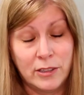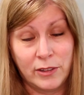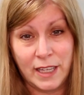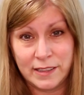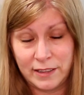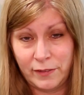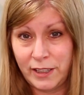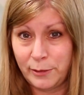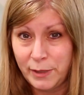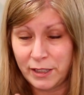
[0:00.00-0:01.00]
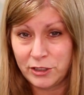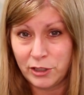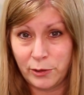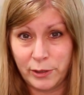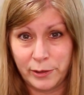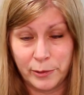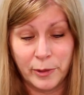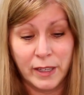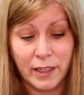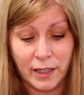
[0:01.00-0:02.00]
So that's the video I'm going to show
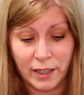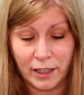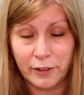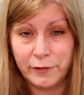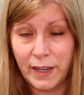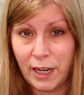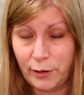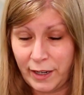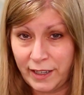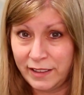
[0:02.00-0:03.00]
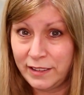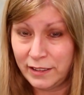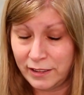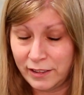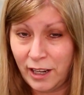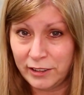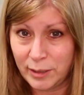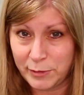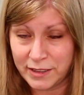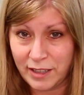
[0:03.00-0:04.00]
you of how I got
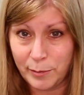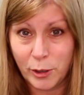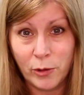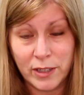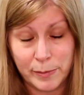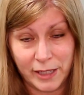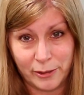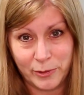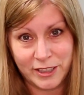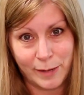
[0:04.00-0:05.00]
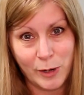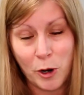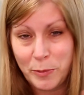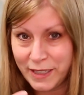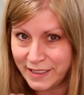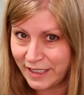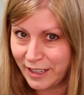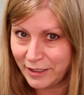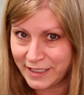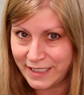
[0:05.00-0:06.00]
them to stop going up there, which I'm hoping is
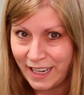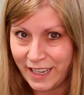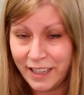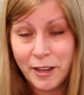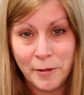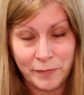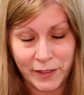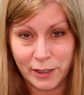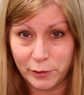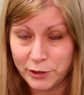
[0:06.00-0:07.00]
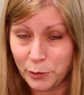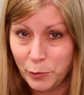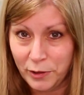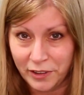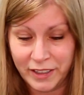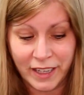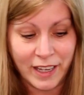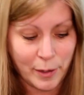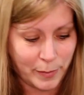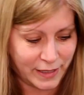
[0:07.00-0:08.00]
going to stay, to work.
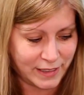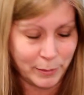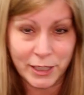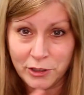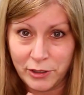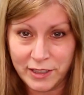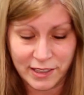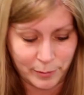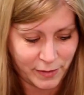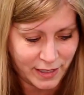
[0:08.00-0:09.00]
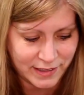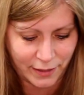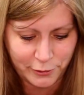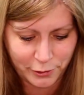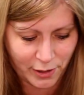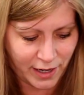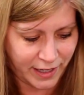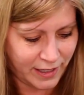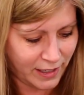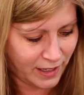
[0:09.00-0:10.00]
But I'm going to show you some things I've
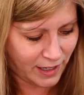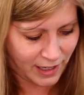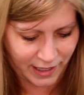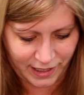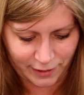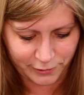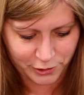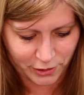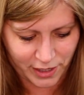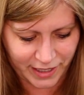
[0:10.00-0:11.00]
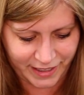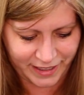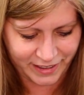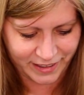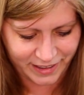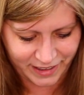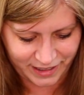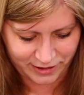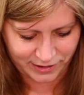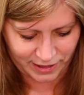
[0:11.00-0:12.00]
tried. I
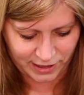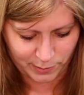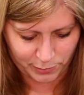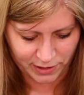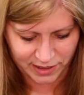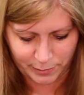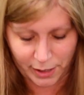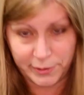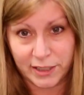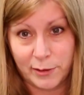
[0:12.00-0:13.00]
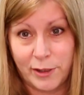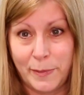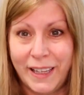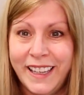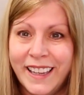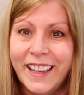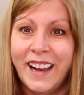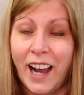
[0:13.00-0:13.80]
just brought some objects with me.